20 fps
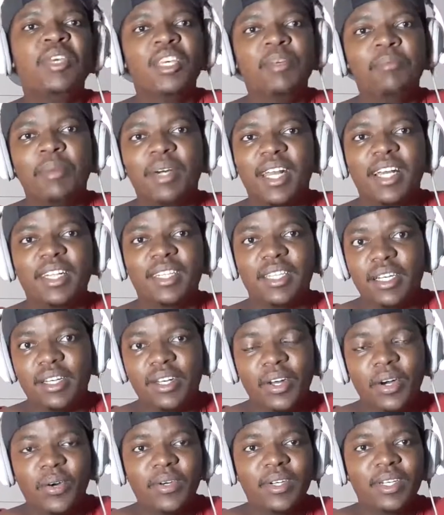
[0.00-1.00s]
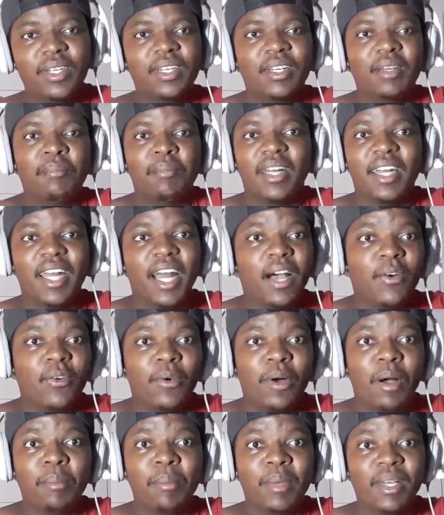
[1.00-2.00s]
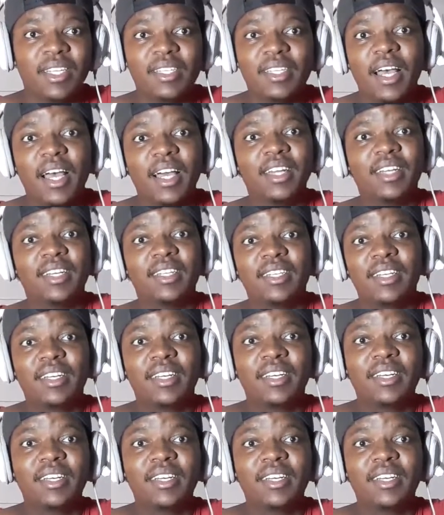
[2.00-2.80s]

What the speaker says: but I didn't know it. But now I'm excited.